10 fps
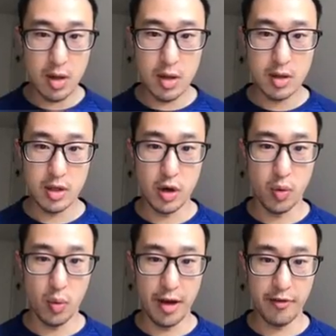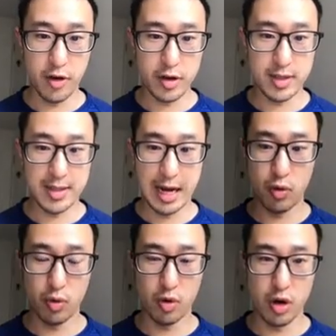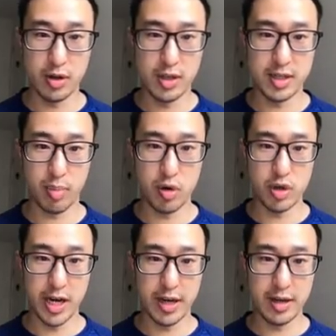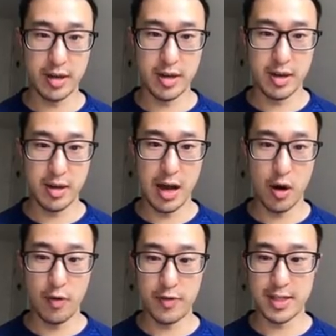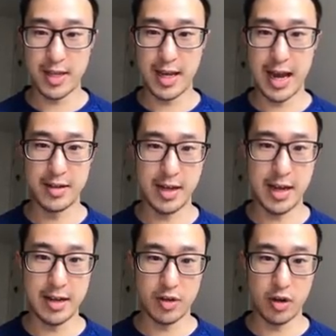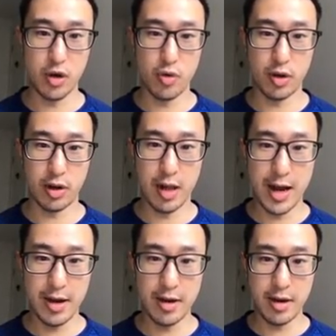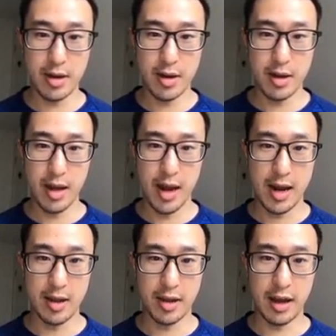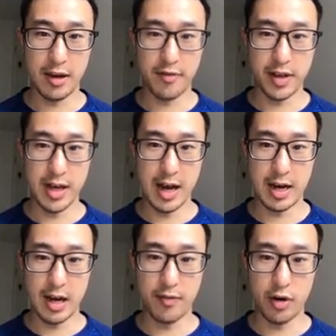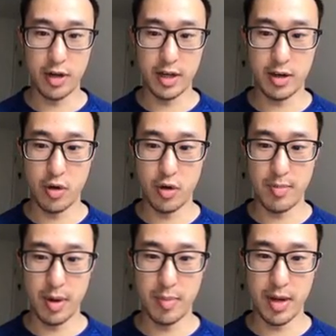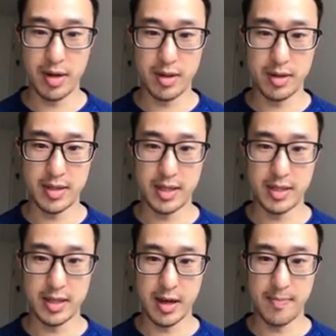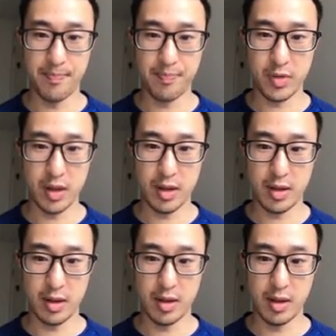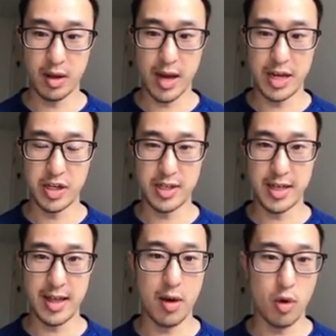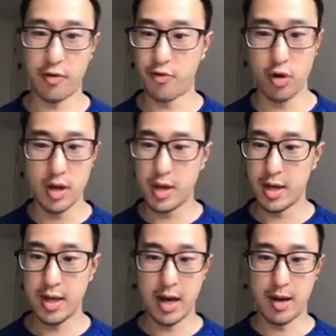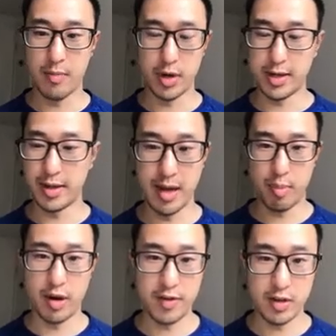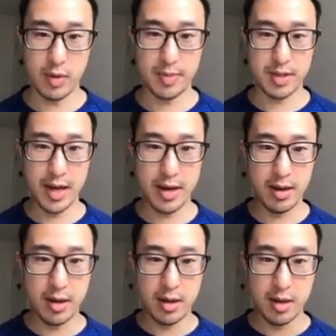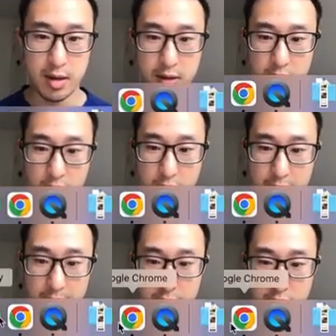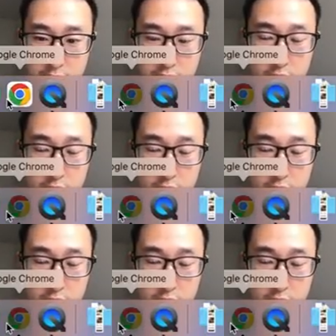So when I first tackled on this project, I obviously had to get to know the client, and thankfully I kind of already know him a bit since the agency that I work for, we did their previous website. So let me just show